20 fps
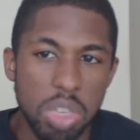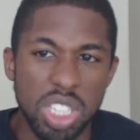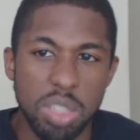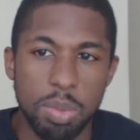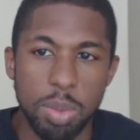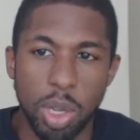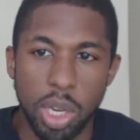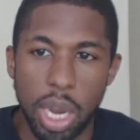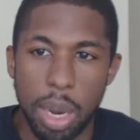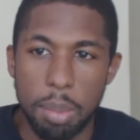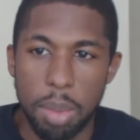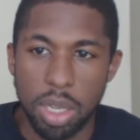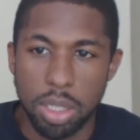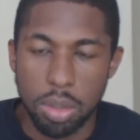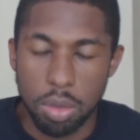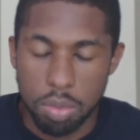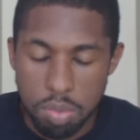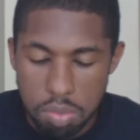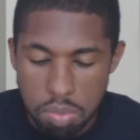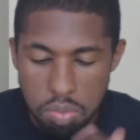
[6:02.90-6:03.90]
Let's build that
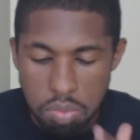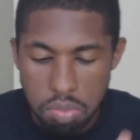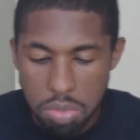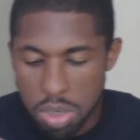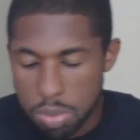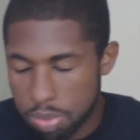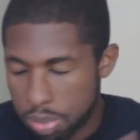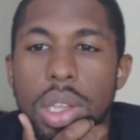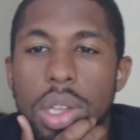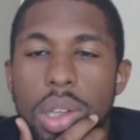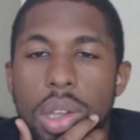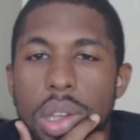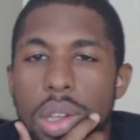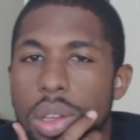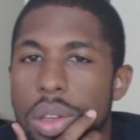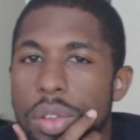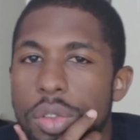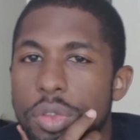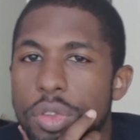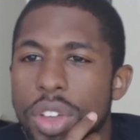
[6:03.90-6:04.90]
muscle.
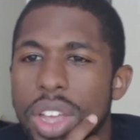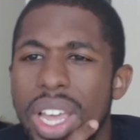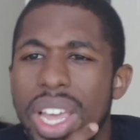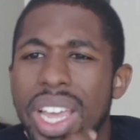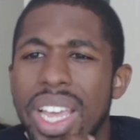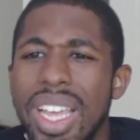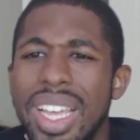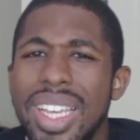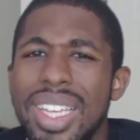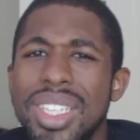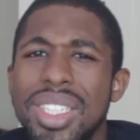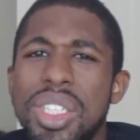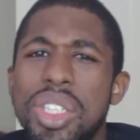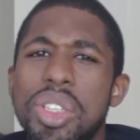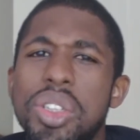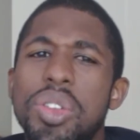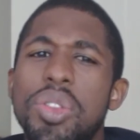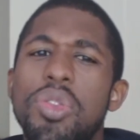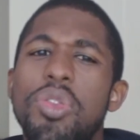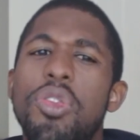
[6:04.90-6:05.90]

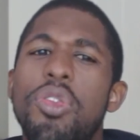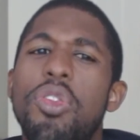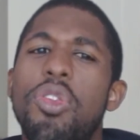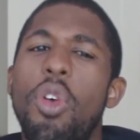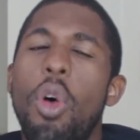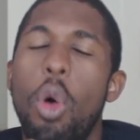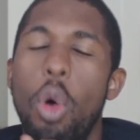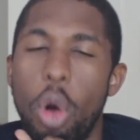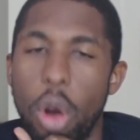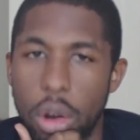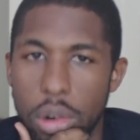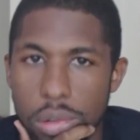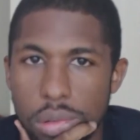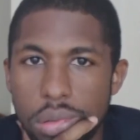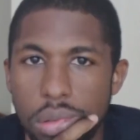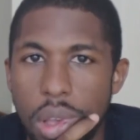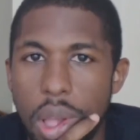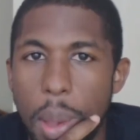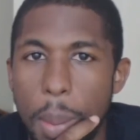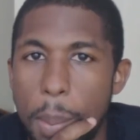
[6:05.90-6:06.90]
Phase 4,
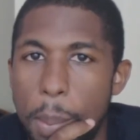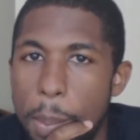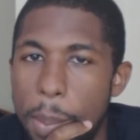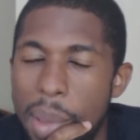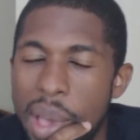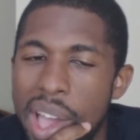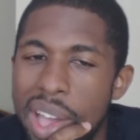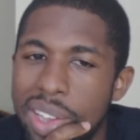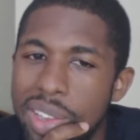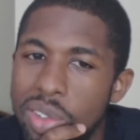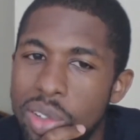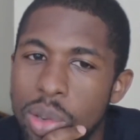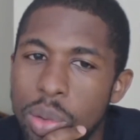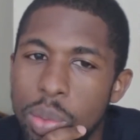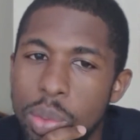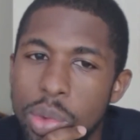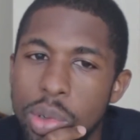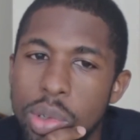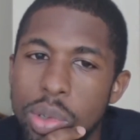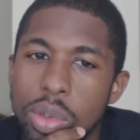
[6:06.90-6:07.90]

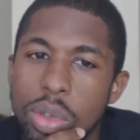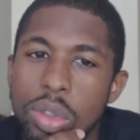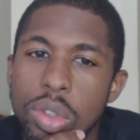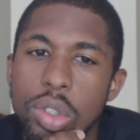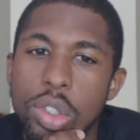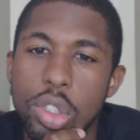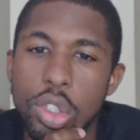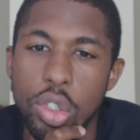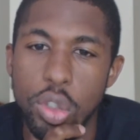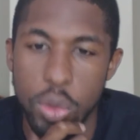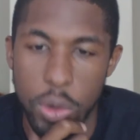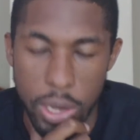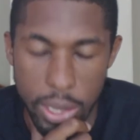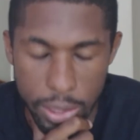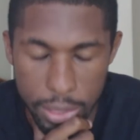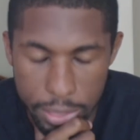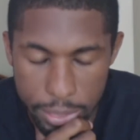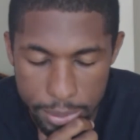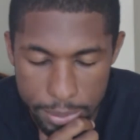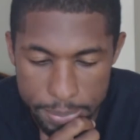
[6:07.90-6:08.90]
maximal strength.
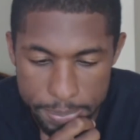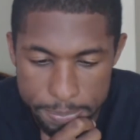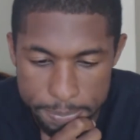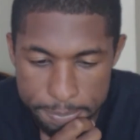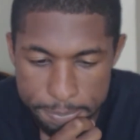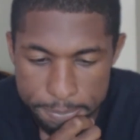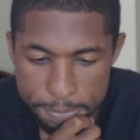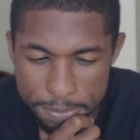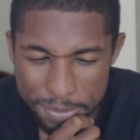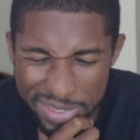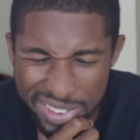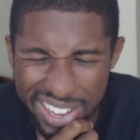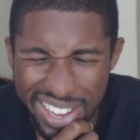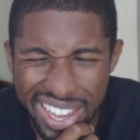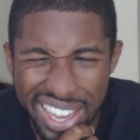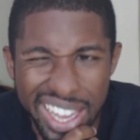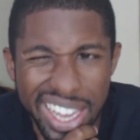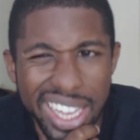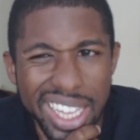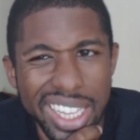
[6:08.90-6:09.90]

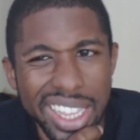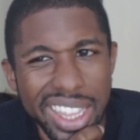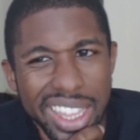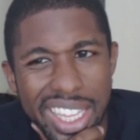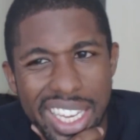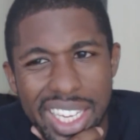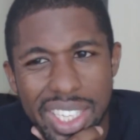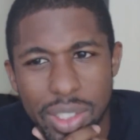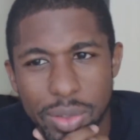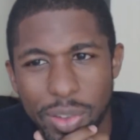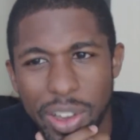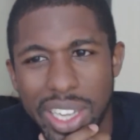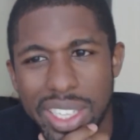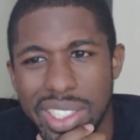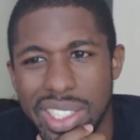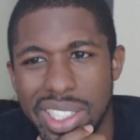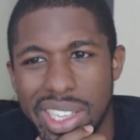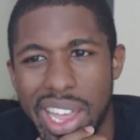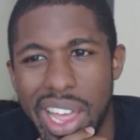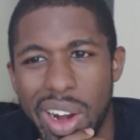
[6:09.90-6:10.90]
This phase
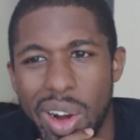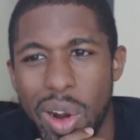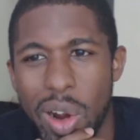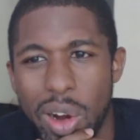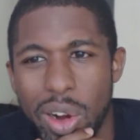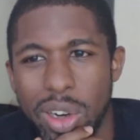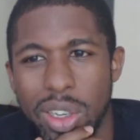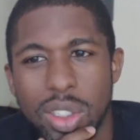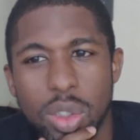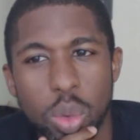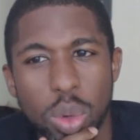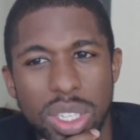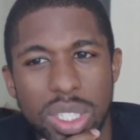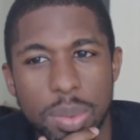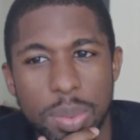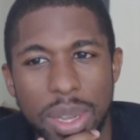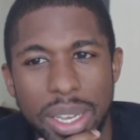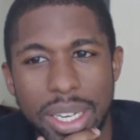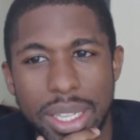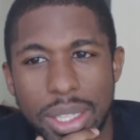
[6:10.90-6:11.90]
is kind of harder to
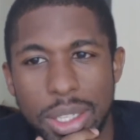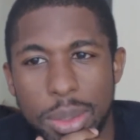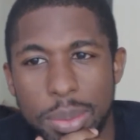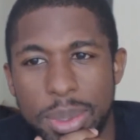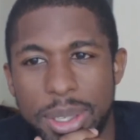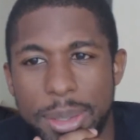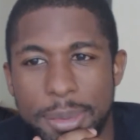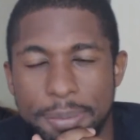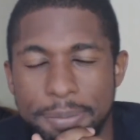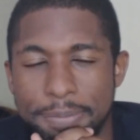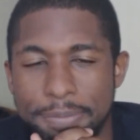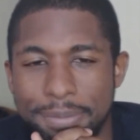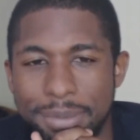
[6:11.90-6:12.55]
explain a little bit.